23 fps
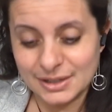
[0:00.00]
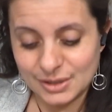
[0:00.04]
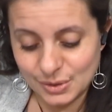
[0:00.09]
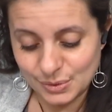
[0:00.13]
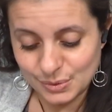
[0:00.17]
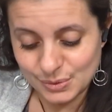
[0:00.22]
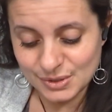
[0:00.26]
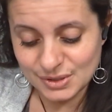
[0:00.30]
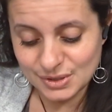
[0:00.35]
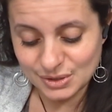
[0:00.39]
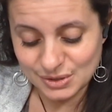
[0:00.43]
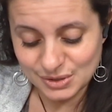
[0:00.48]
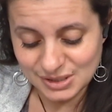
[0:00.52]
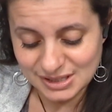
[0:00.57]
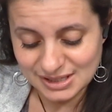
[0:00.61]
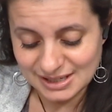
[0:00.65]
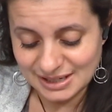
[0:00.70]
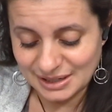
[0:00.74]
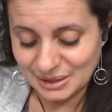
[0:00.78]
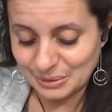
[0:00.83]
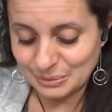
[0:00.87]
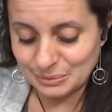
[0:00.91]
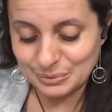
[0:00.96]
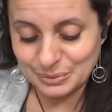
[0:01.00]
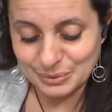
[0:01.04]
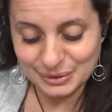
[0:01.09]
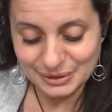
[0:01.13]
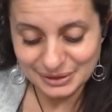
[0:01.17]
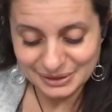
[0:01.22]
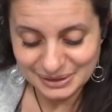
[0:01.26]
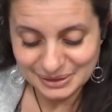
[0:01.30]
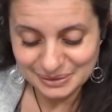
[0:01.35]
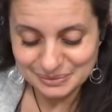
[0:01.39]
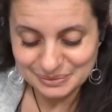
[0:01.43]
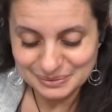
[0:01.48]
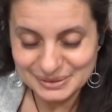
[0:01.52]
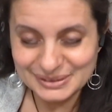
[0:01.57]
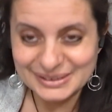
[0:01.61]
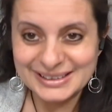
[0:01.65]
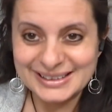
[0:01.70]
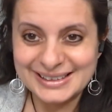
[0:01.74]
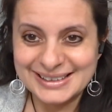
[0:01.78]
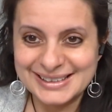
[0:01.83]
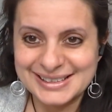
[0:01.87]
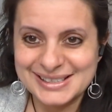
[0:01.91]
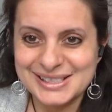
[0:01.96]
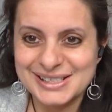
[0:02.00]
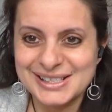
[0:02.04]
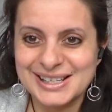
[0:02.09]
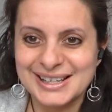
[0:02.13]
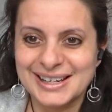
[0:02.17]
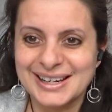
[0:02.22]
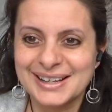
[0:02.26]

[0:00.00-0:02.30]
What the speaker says: nose starts to get really, really itchy.